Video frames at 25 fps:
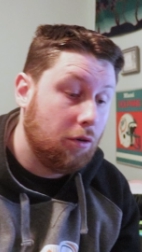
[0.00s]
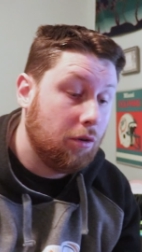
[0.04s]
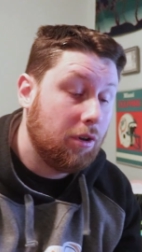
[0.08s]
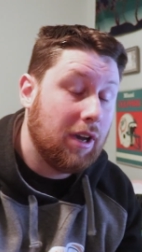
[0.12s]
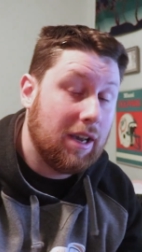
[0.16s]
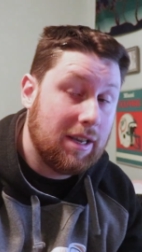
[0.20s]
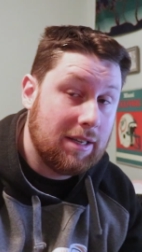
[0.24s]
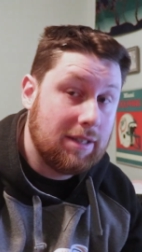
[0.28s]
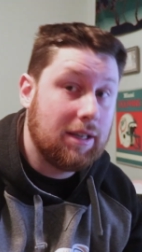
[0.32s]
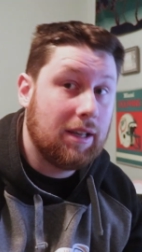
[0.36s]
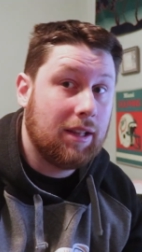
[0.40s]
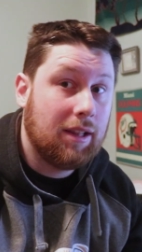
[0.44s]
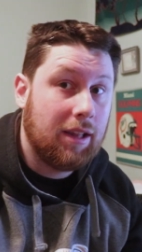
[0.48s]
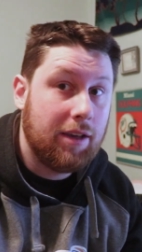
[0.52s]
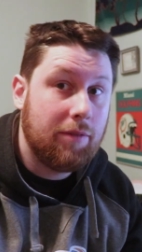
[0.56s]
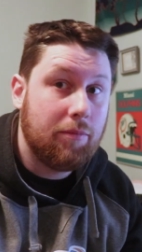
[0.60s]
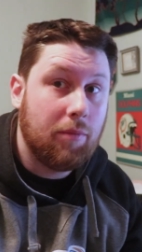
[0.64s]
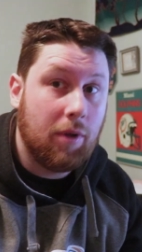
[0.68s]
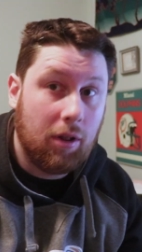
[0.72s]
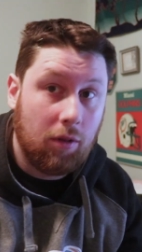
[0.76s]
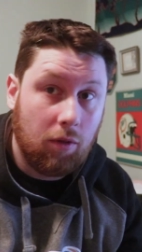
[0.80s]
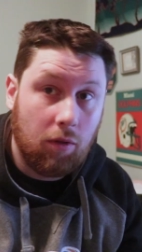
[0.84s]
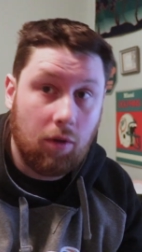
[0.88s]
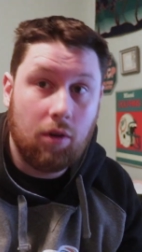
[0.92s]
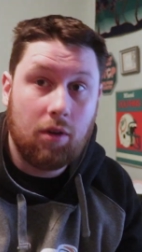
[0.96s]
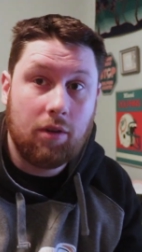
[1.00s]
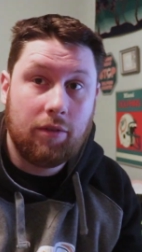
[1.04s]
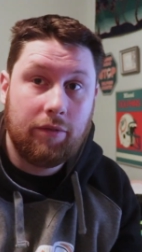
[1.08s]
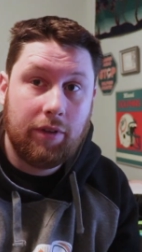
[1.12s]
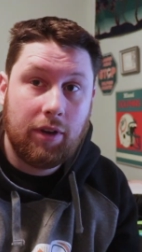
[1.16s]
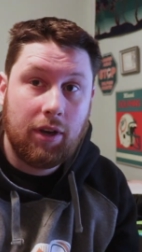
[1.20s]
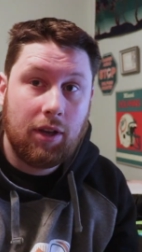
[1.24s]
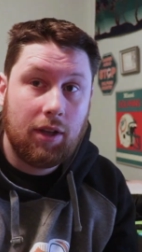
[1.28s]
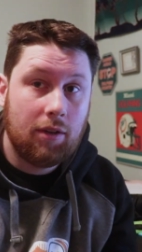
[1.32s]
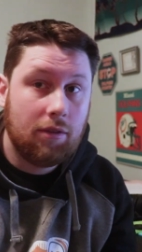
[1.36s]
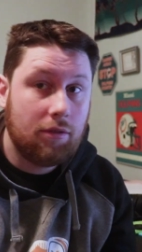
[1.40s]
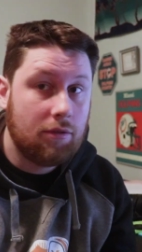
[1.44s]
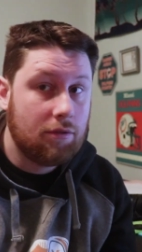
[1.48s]
For you guys that like my long
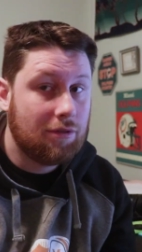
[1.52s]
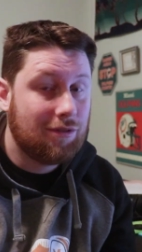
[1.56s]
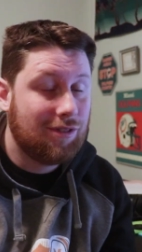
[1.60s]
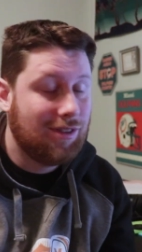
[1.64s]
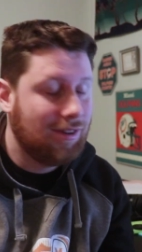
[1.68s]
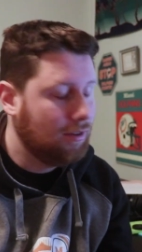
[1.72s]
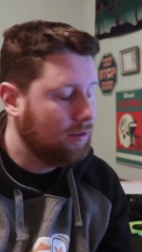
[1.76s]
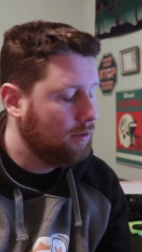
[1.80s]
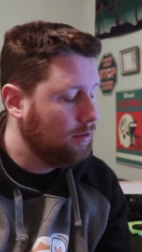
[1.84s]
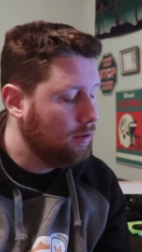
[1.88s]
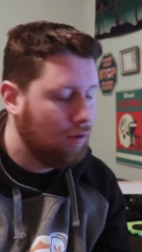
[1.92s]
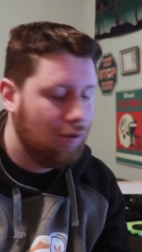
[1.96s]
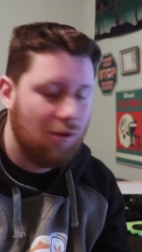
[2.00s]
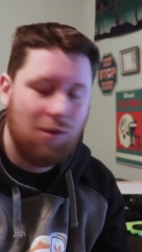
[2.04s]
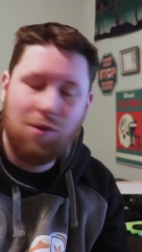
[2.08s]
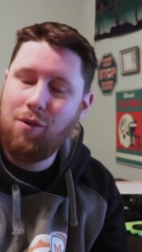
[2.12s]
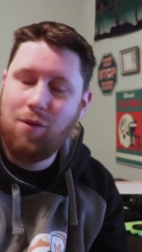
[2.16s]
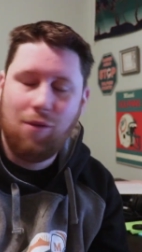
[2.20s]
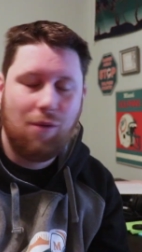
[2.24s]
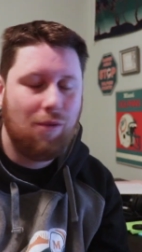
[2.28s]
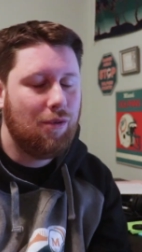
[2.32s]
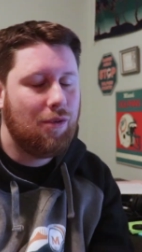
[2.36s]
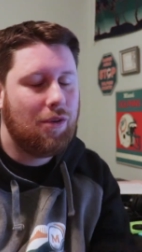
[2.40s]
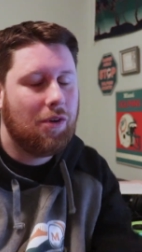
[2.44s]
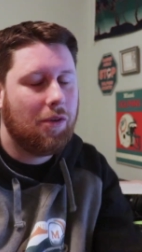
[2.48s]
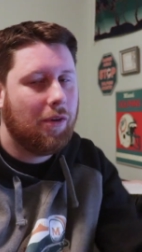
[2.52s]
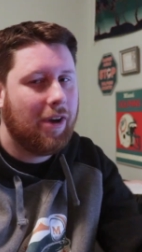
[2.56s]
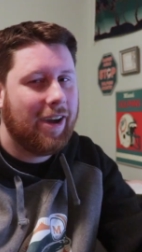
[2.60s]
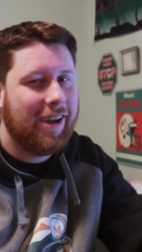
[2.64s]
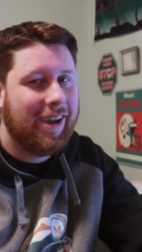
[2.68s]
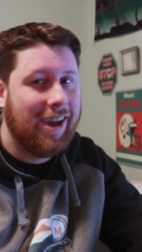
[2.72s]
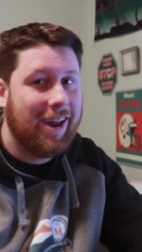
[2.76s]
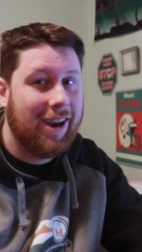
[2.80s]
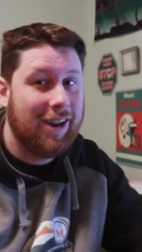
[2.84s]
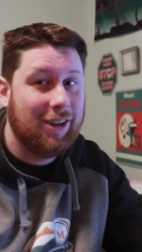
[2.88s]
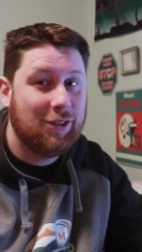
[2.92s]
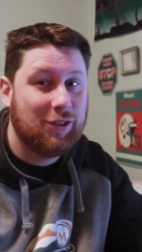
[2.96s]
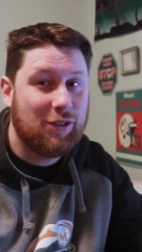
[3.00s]
videos, oh, do I
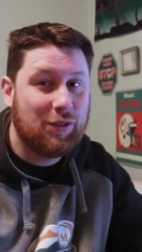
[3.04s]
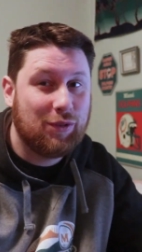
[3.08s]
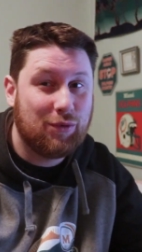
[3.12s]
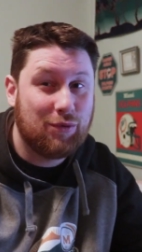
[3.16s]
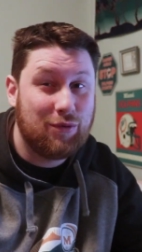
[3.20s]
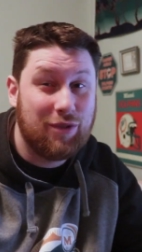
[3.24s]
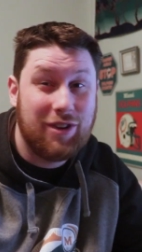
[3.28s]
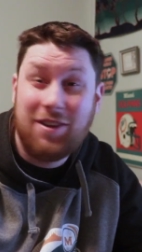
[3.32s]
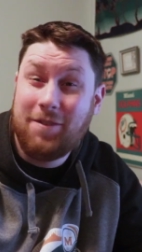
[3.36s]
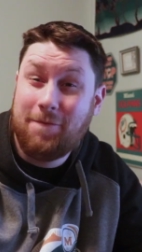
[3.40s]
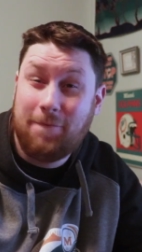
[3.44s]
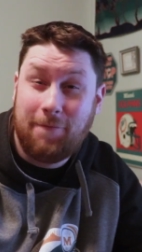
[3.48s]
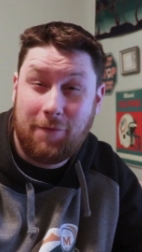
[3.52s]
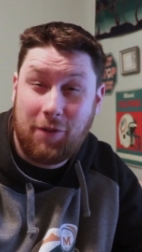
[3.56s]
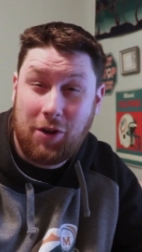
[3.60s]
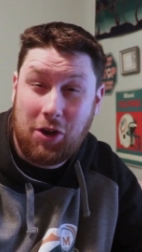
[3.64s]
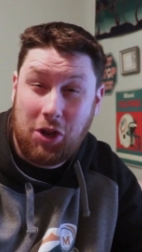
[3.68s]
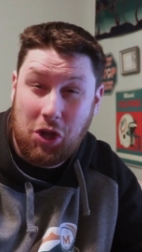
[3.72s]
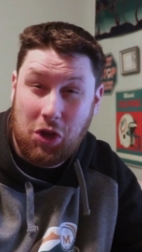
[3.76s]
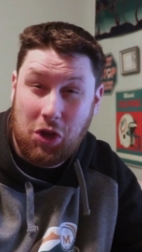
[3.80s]
got a treat for